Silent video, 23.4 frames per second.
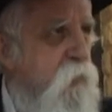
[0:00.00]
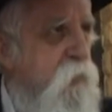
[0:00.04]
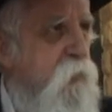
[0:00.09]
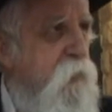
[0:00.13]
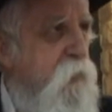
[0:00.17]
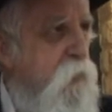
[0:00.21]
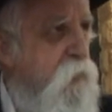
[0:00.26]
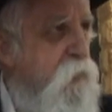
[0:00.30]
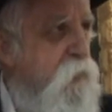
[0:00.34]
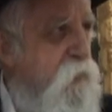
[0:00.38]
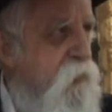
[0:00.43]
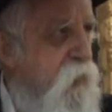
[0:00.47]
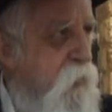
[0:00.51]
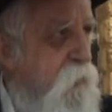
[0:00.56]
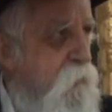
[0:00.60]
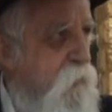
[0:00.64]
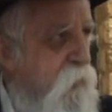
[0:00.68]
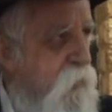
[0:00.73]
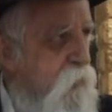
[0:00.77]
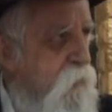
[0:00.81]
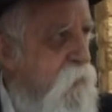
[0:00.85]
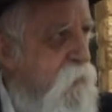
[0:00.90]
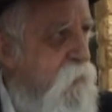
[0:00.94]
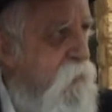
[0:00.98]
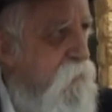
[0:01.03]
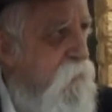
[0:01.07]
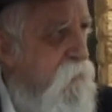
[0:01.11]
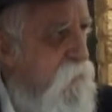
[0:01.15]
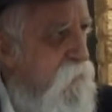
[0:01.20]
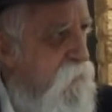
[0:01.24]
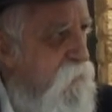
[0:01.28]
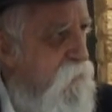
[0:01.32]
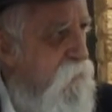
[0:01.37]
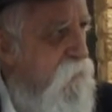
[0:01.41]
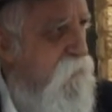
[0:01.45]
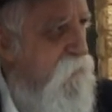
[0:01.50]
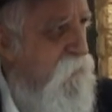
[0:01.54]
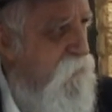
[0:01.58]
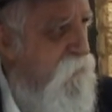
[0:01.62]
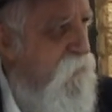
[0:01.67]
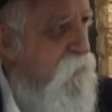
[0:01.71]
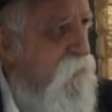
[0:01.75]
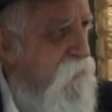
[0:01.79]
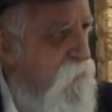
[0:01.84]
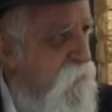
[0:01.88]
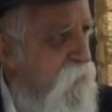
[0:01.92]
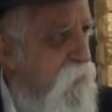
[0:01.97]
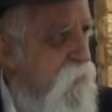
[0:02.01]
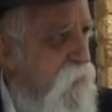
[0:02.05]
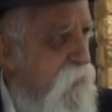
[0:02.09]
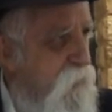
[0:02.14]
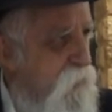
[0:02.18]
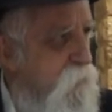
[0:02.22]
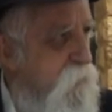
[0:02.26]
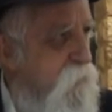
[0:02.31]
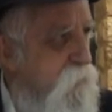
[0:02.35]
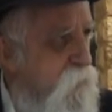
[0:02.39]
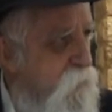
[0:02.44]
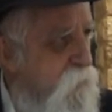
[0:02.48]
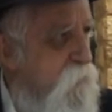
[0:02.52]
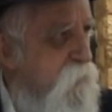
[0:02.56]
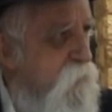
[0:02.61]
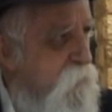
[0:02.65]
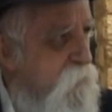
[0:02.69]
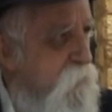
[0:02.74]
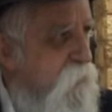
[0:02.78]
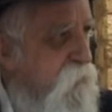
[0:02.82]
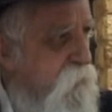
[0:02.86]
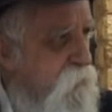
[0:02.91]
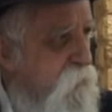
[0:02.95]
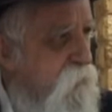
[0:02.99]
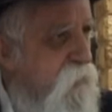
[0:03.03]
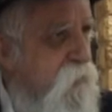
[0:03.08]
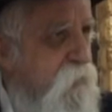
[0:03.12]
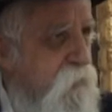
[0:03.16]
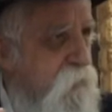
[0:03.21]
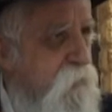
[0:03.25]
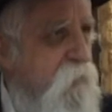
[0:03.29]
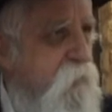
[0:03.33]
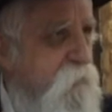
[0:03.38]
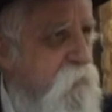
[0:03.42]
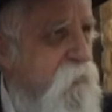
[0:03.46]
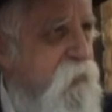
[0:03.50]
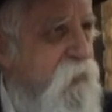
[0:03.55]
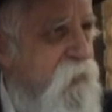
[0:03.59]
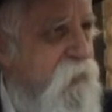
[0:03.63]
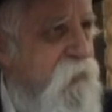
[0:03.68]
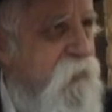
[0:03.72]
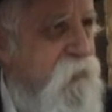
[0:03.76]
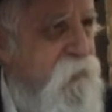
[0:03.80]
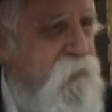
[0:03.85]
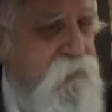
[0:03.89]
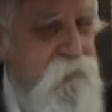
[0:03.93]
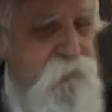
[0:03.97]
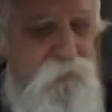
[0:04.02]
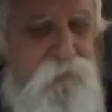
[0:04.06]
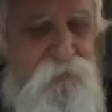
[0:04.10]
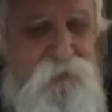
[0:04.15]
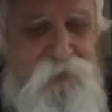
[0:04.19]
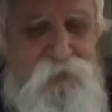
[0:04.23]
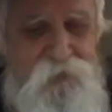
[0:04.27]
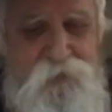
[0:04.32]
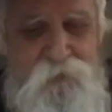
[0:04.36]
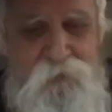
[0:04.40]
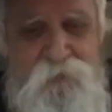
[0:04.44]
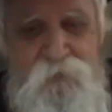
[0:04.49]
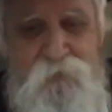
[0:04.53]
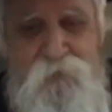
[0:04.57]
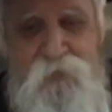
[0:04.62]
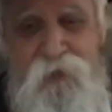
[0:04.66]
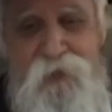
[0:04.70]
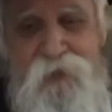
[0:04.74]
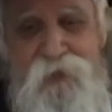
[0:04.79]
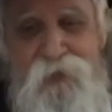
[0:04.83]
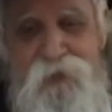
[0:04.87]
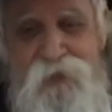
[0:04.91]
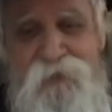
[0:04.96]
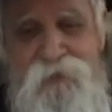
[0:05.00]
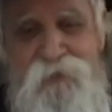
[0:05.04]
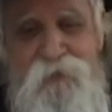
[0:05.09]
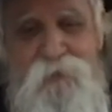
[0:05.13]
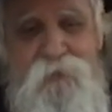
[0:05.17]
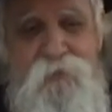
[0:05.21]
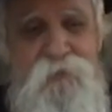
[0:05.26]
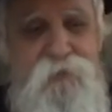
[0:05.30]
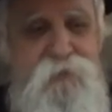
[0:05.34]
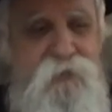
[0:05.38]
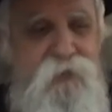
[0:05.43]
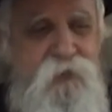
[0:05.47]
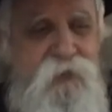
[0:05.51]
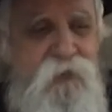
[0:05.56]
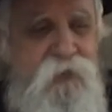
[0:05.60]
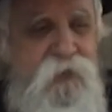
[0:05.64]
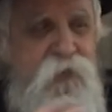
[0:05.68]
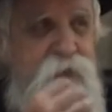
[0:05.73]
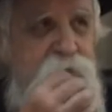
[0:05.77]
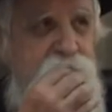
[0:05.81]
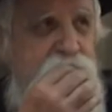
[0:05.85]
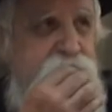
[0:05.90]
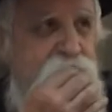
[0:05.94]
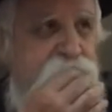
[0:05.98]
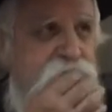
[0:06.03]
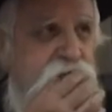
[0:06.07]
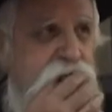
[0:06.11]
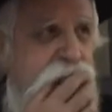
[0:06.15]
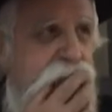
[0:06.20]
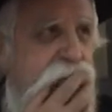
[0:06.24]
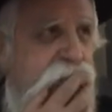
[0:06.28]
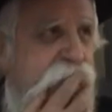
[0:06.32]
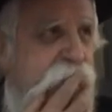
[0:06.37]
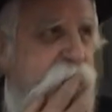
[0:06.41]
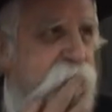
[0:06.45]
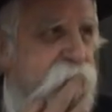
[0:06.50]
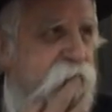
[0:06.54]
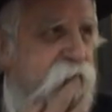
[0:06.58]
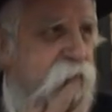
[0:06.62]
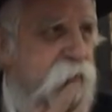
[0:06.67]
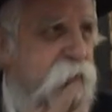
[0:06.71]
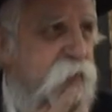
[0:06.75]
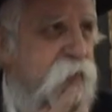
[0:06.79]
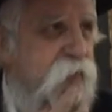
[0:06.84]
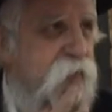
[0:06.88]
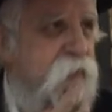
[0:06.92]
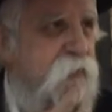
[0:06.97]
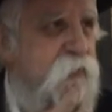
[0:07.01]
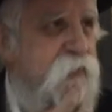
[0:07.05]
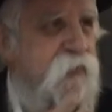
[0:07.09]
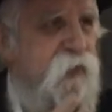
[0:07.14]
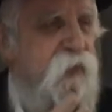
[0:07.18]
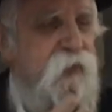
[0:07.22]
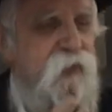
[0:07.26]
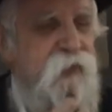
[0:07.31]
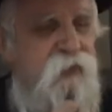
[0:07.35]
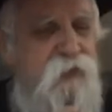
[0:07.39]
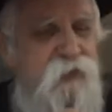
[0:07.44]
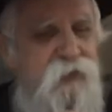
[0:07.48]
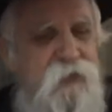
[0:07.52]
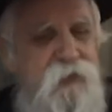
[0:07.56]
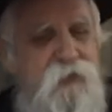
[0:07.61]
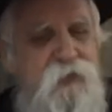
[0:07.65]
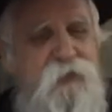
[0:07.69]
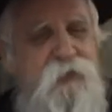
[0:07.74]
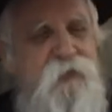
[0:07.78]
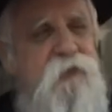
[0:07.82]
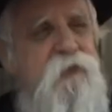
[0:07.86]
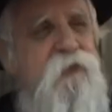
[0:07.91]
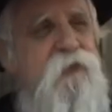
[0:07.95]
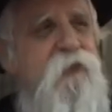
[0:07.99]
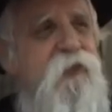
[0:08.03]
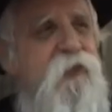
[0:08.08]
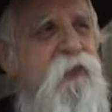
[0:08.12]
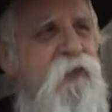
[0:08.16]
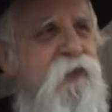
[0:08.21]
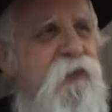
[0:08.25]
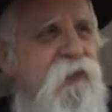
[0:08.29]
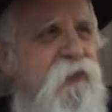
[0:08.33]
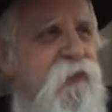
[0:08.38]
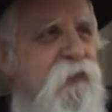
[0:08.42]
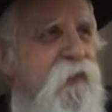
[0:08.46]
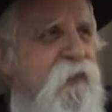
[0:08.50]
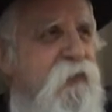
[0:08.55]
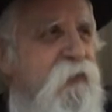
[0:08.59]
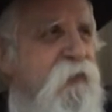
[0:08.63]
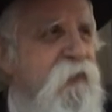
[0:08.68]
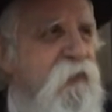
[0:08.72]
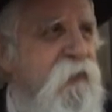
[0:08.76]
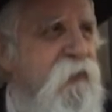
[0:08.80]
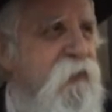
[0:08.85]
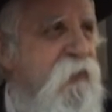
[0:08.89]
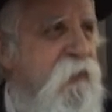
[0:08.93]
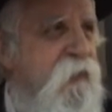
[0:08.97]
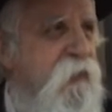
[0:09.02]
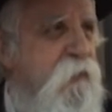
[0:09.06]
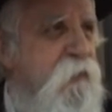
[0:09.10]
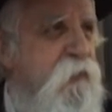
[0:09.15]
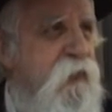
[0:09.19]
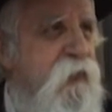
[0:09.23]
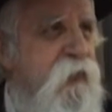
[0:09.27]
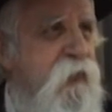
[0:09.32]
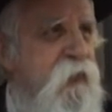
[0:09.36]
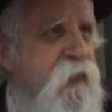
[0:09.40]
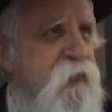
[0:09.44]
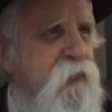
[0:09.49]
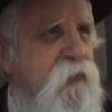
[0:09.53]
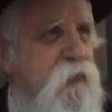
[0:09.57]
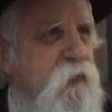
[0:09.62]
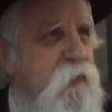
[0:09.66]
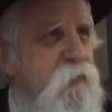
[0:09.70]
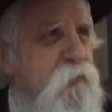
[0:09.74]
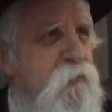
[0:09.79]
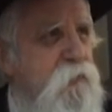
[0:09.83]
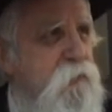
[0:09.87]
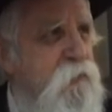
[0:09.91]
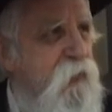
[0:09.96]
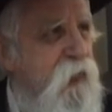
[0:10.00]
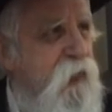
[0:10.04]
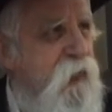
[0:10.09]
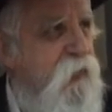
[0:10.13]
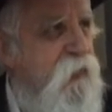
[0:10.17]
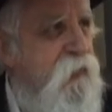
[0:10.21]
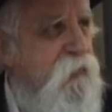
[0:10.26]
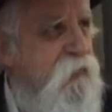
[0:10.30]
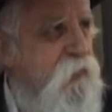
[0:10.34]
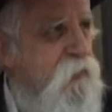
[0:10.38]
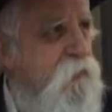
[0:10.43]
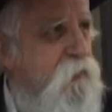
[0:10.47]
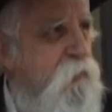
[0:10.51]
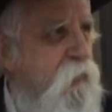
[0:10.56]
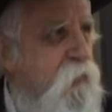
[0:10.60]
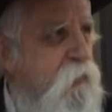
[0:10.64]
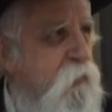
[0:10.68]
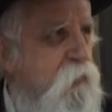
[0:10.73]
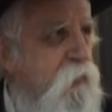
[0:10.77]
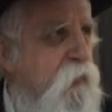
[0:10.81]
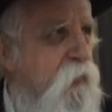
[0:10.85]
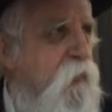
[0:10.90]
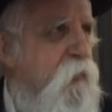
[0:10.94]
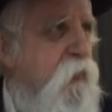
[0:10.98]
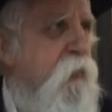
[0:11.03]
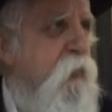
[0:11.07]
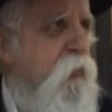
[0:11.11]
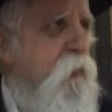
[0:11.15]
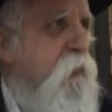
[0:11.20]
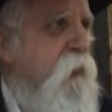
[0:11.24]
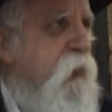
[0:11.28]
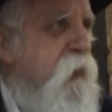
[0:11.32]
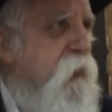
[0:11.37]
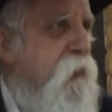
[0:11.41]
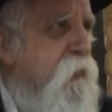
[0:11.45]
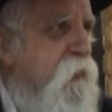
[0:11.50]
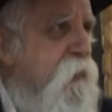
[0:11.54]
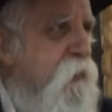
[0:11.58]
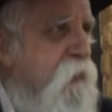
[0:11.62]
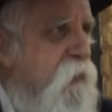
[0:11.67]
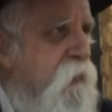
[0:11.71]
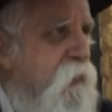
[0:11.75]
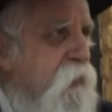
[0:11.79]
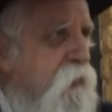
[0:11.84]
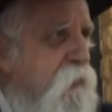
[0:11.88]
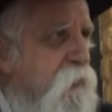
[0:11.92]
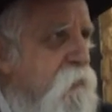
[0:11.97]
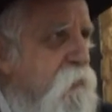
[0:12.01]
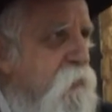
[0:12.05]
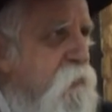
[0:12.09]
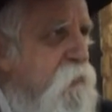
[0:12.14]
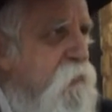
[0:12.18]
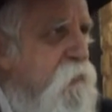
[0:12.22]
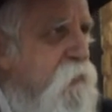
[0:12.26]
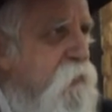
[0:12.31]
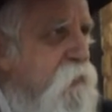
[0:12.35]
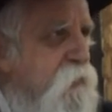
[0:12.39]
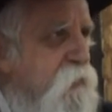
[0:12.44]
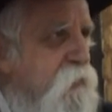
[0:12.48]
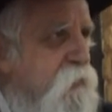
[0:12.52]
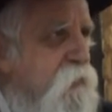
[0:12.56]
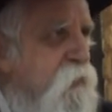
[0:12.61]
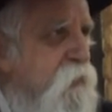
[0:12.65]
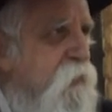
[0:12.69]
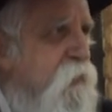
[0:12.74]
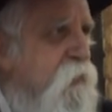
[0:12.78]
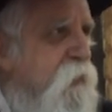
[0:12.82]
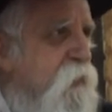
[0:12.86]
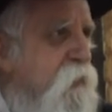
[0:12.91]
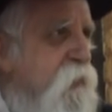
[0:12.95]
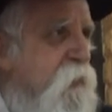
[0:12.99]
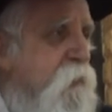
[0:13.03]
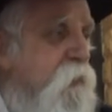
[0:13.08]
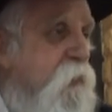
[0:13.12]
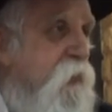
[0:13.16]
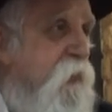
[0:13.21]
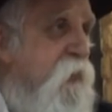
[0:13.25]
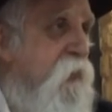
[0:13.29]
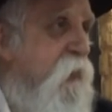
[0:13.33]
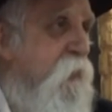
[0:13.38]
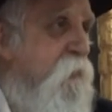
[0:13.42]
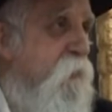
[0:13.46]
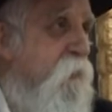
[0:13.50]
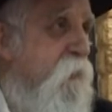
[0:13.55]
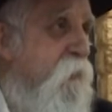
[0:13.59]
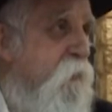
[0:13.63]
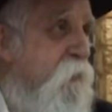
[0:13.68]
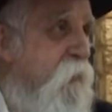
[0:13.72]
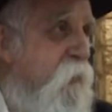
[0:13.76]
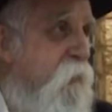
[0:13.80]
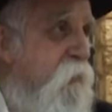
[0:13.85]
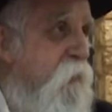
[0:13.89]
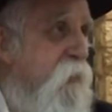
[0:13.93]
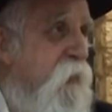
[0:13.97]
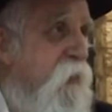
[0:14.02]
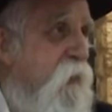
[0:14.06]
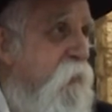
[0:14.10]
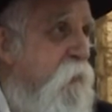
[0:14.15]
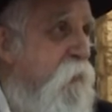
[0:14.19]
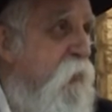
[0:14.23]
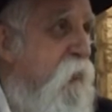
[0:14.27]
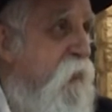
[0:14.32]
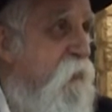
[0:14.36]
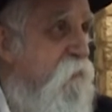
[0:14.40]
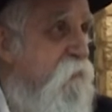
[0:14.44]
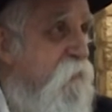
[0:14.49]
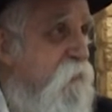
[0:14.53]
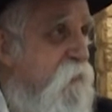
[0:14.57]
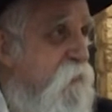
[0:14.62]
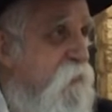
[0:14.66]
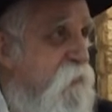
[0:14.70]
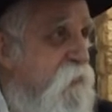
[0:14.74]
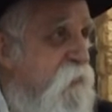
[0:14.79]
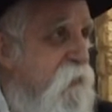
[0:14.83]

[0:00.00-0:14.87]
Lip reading: Who's coming along? Are you all with me? We're going immediately to Yerushalayim. So all of a sudden, some of them Talmidim said, we can't go right at this moment. We've got to go back and tell our relatives that when they come here, people are going to wait for us.